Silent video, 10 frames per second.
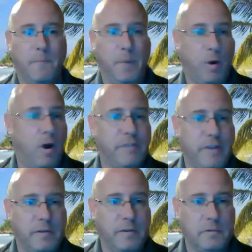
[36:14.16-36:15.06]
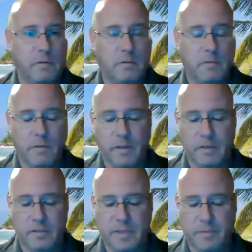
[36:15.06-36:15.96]
But often
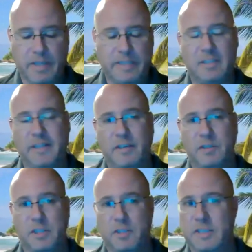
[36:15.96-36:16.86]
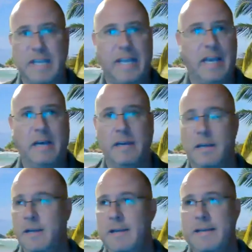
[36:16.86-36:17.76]
the simulation leader is just going to say,
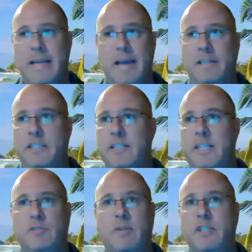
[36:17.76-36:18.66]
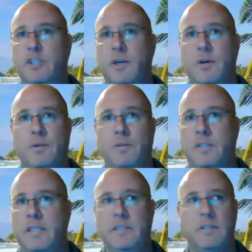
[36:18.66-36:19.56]
yeah, the chest x-ray
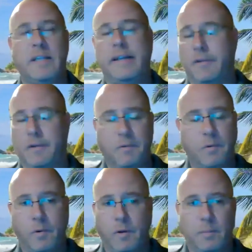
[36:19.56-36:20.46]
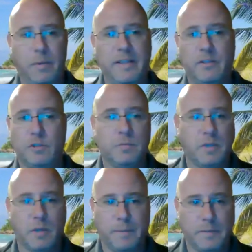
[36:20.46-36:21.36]
shows he's clear, or the breathing tube's
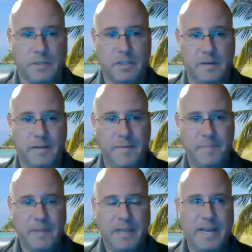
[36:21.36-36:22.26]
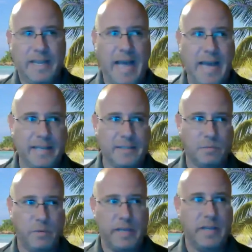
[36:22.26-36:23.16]
in good position. In
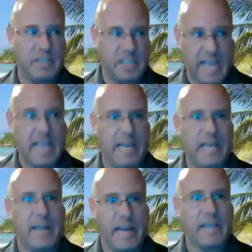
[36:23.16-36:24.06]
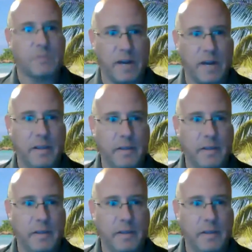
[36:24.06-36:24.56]
Acadicus, we can scan in an x-ray,